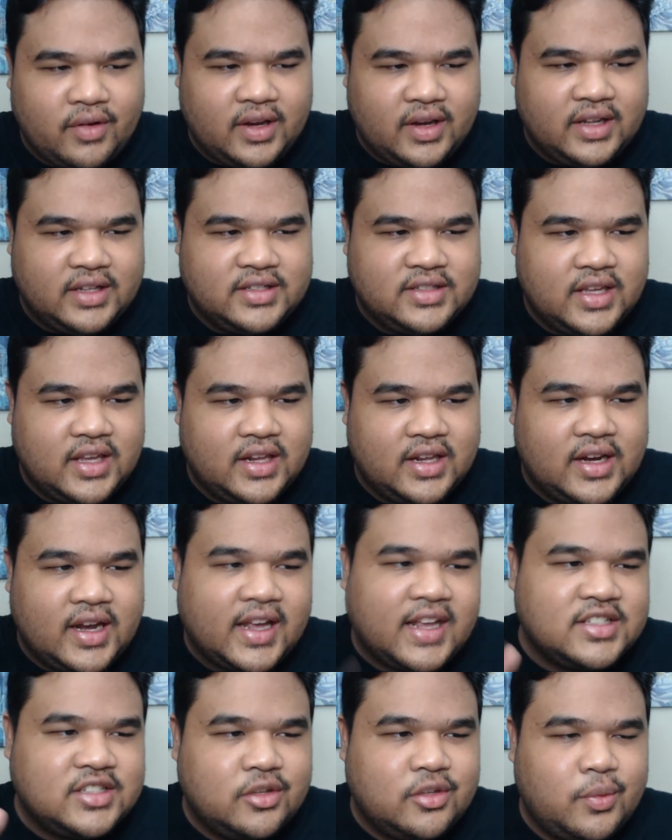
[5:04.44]
really saying... I
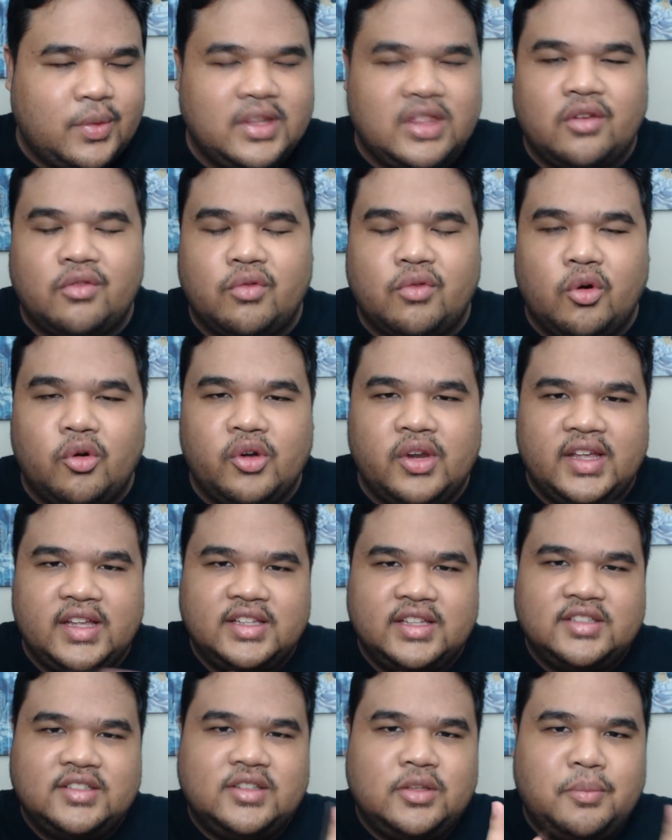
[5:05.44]
guess the way they wrote it
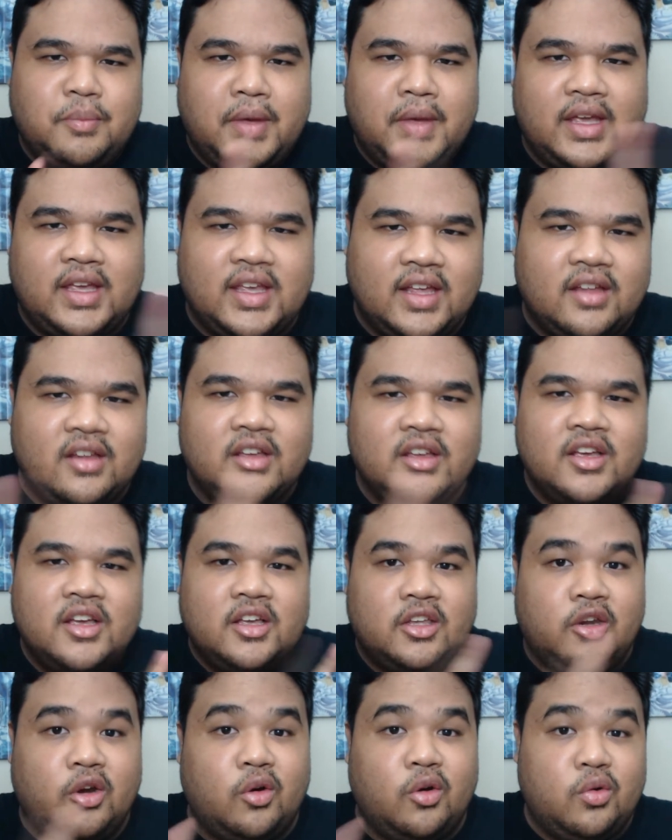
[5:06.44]
is to make it,
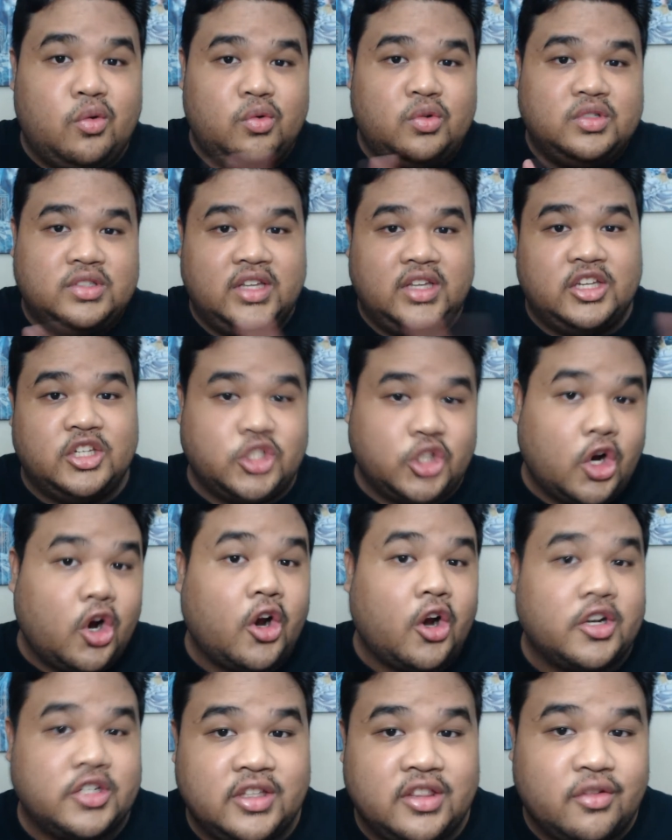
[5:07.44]
you know, who's in
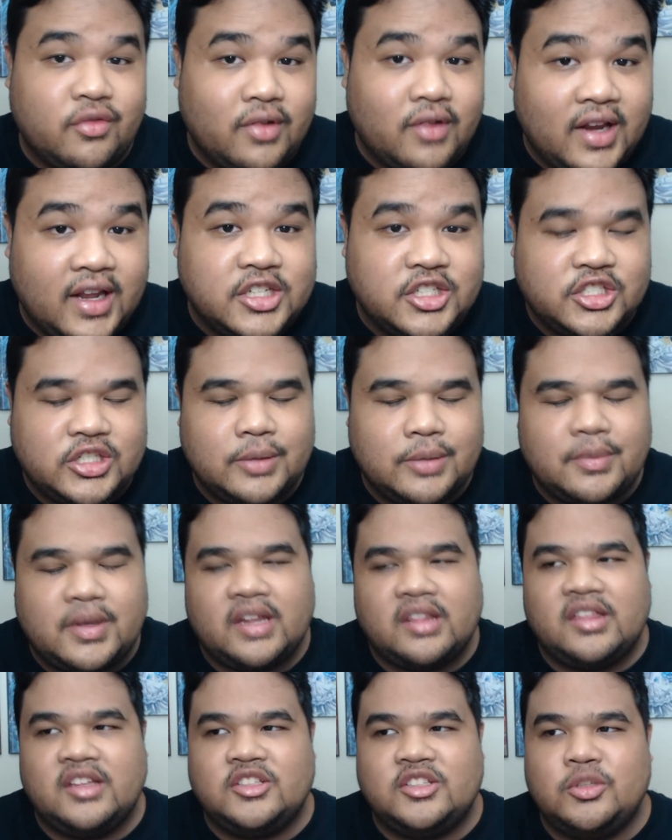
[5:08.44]
charge in the relationship
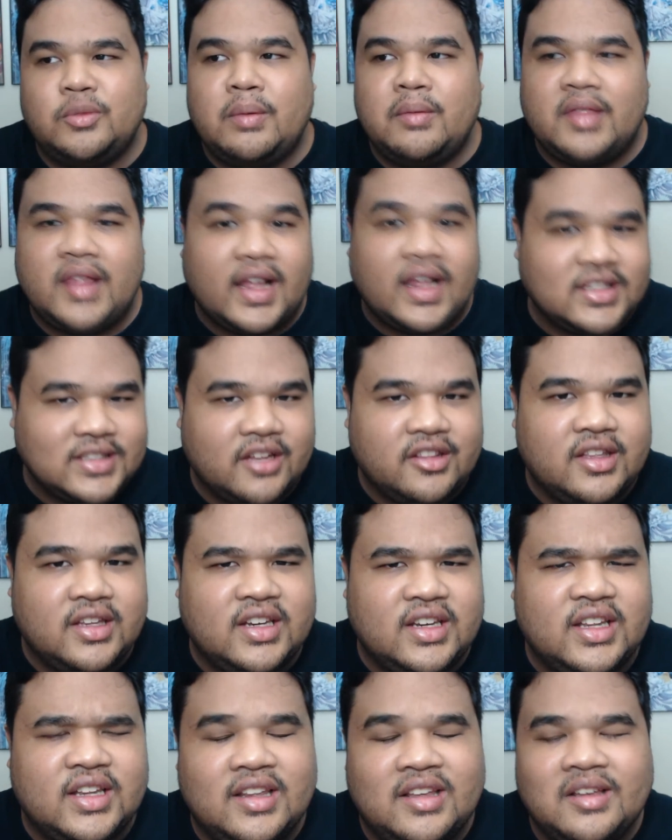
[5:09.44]
kind of thing. So maybe that's how
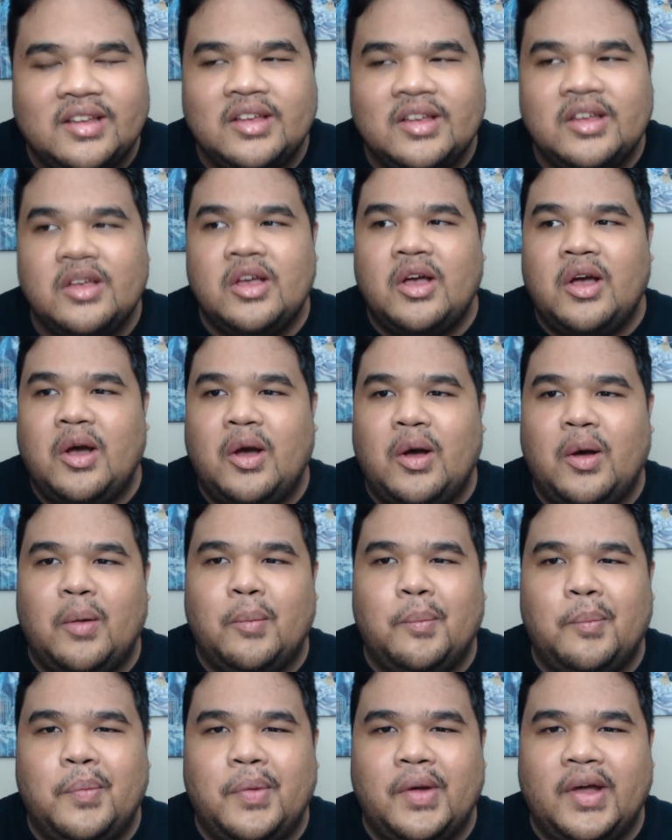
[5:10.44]
they did it.
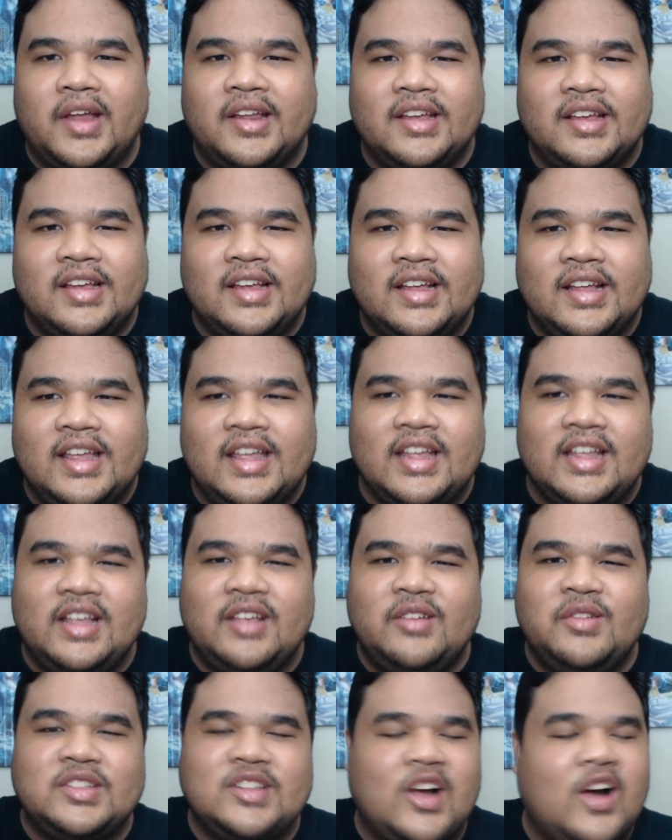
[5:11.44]
But
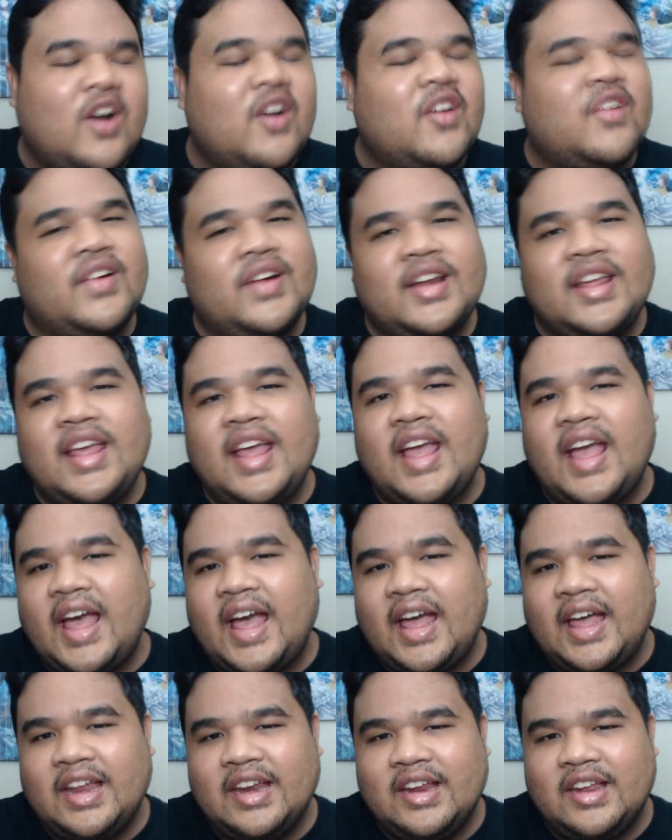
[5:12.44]
it was already
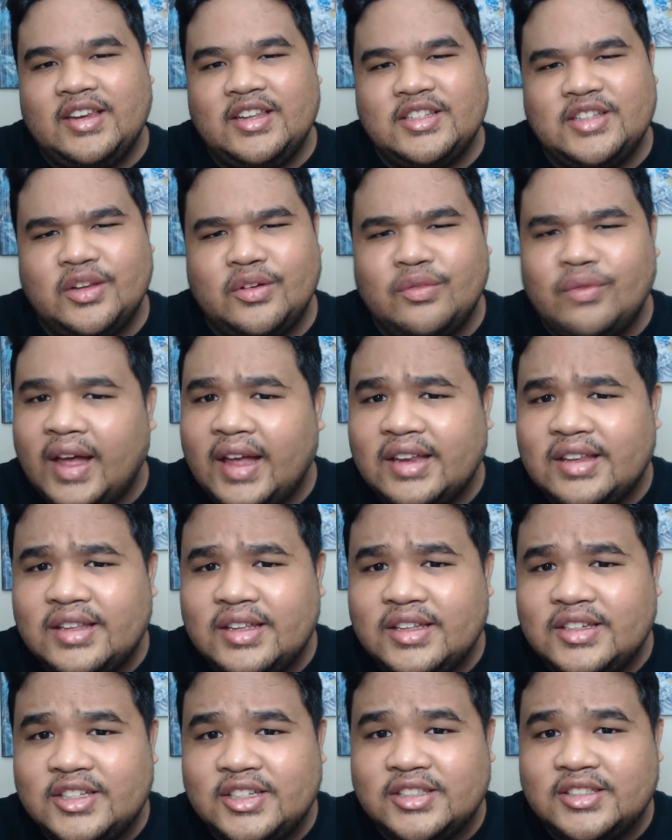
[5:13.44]
at a
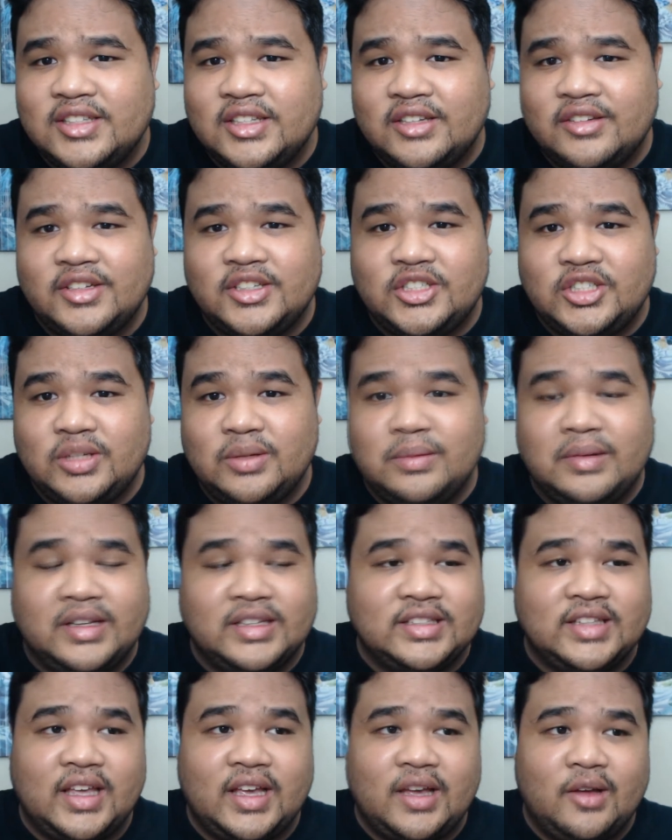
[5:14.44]
disadvantage considering Shima
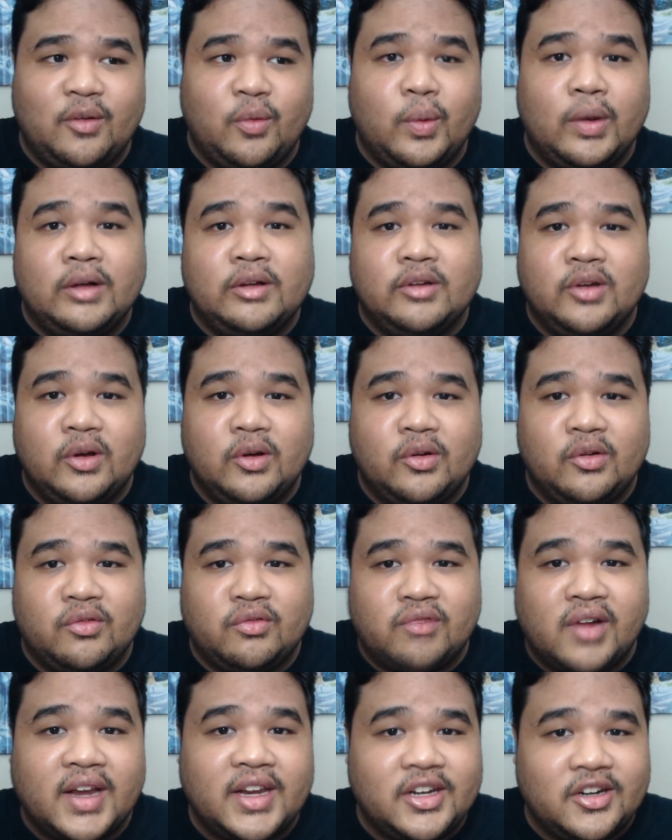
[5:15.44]
is, like, a
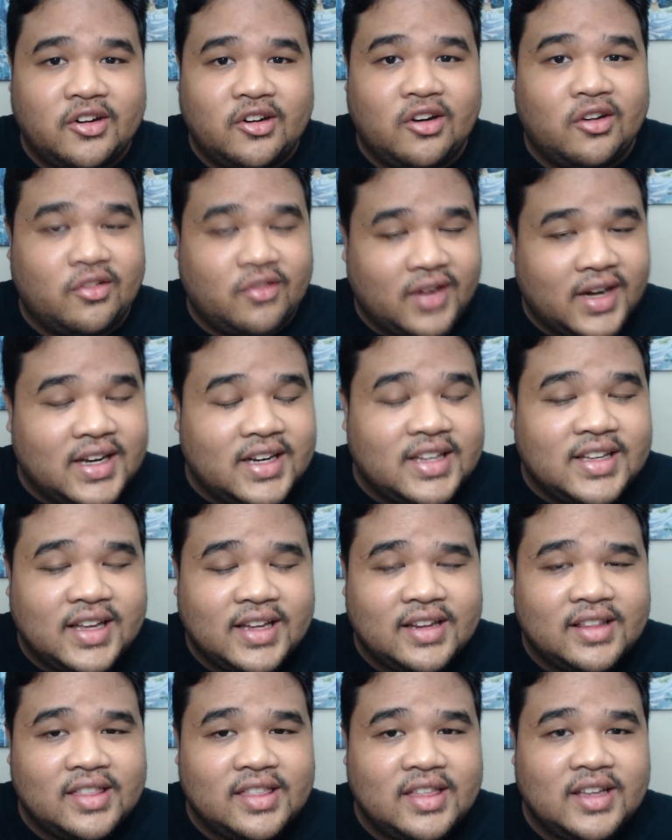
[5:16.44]
well-known writer already
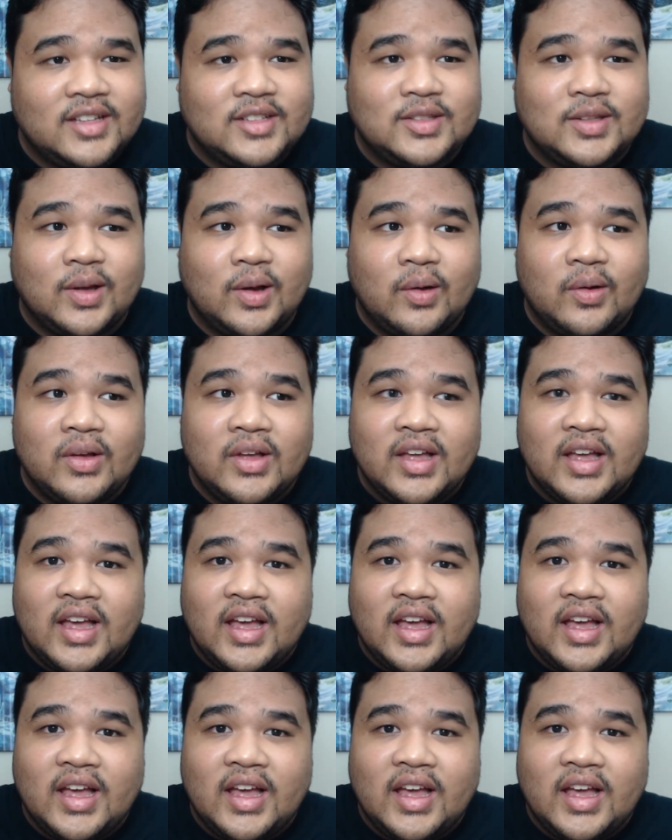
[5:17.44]
kind of thing. So